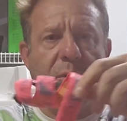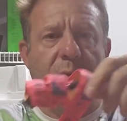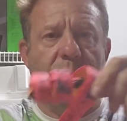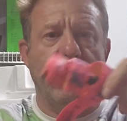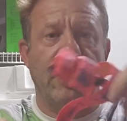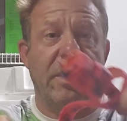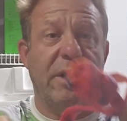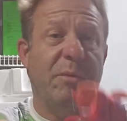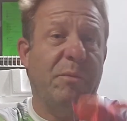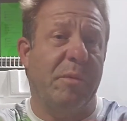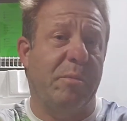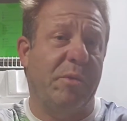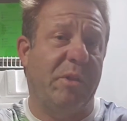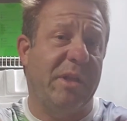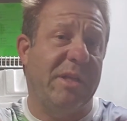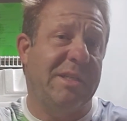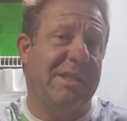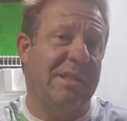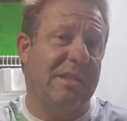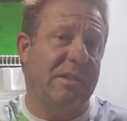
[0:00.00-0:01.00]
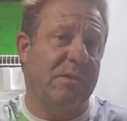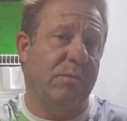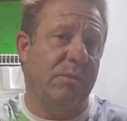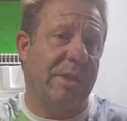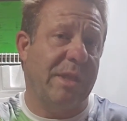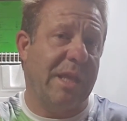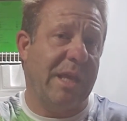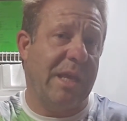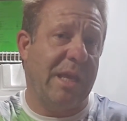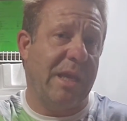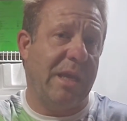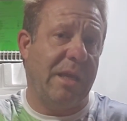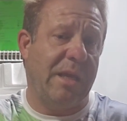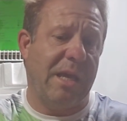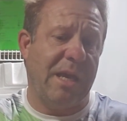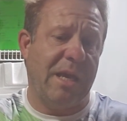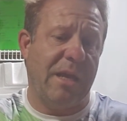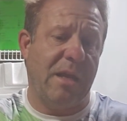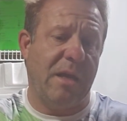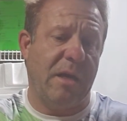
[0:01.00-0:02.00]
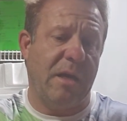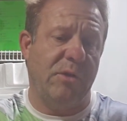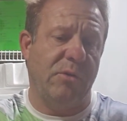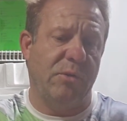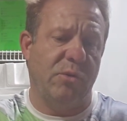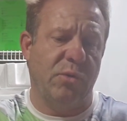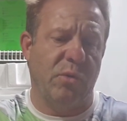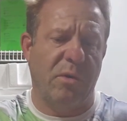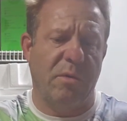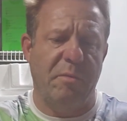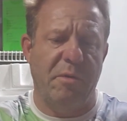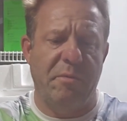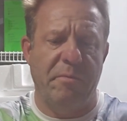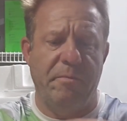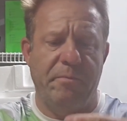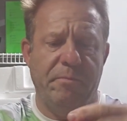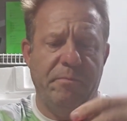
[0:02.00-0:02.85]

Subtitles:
We're going to replace this with a head Hydrosorb,